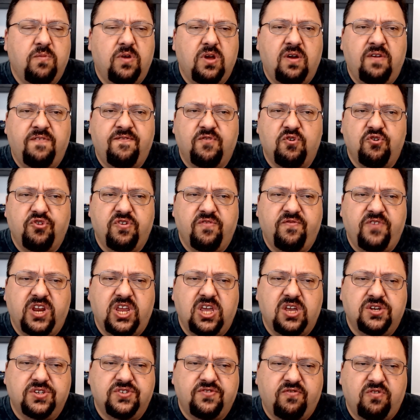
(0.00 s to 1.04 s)
further
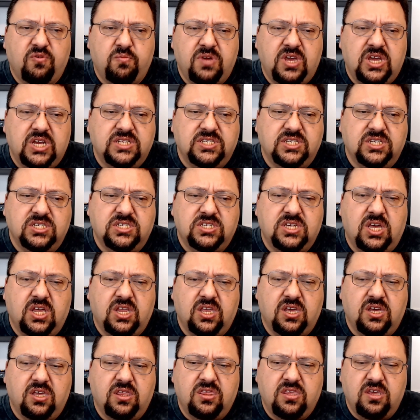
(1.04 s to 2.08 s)
videos from me
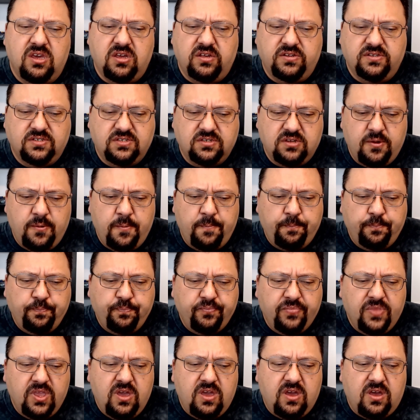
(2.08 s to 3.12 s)
detailing things
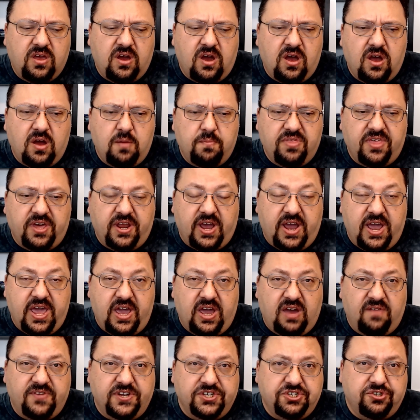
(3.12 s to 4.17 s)
that I
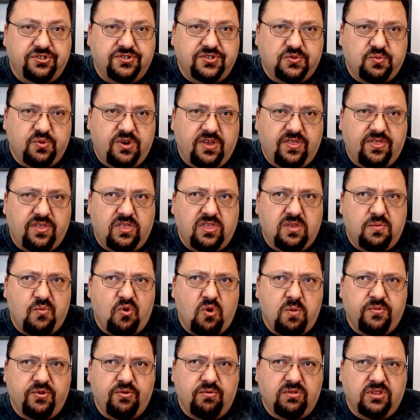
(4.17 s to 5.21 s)
have issues with in the
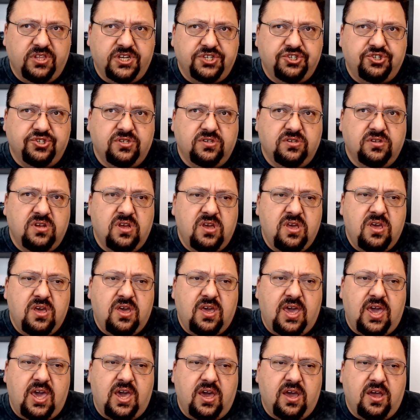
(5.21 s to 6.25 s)
Mormon religion
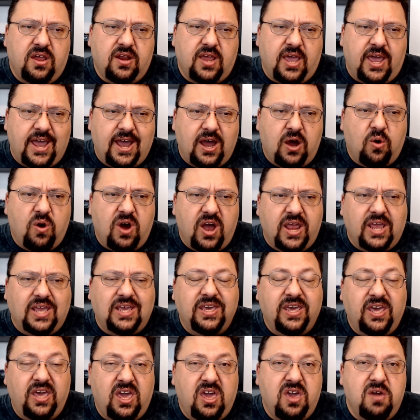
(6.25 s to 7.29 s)
and how I
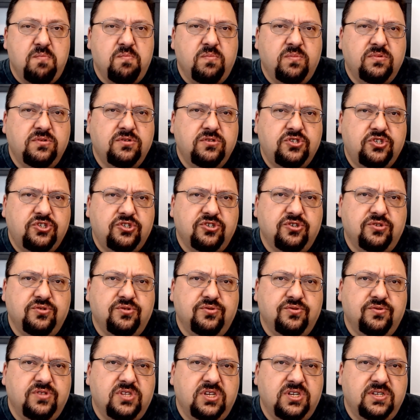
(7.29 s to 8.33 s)
came
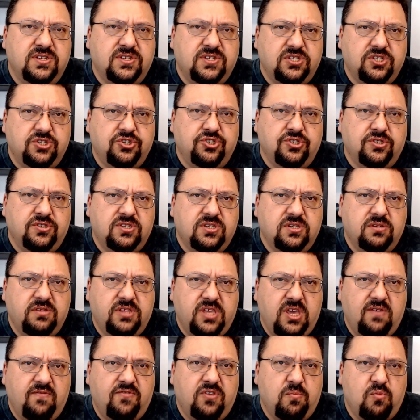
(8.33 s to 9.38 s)
to the decision to
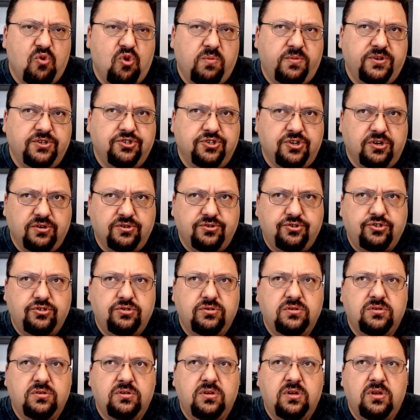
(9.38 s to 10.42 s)
leave the Mormon Church.
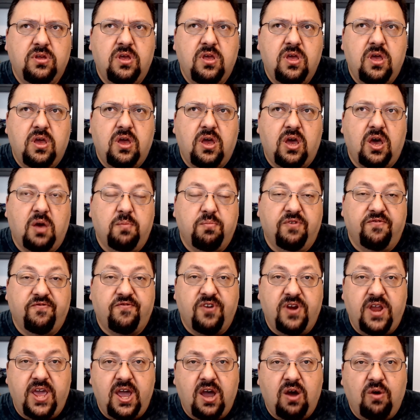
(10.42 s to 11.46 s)
But for
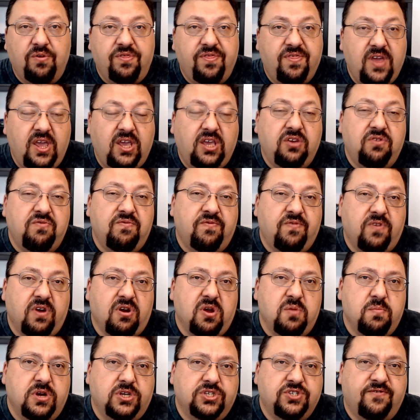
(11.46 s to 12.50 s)
now, thank you
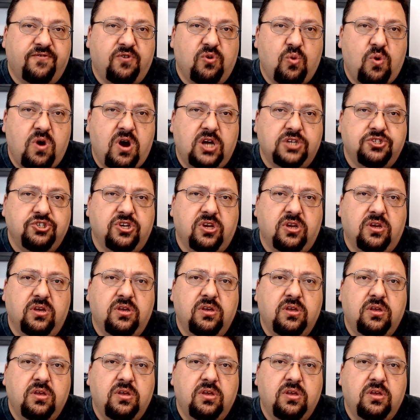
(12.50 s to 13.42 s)
very much for watching.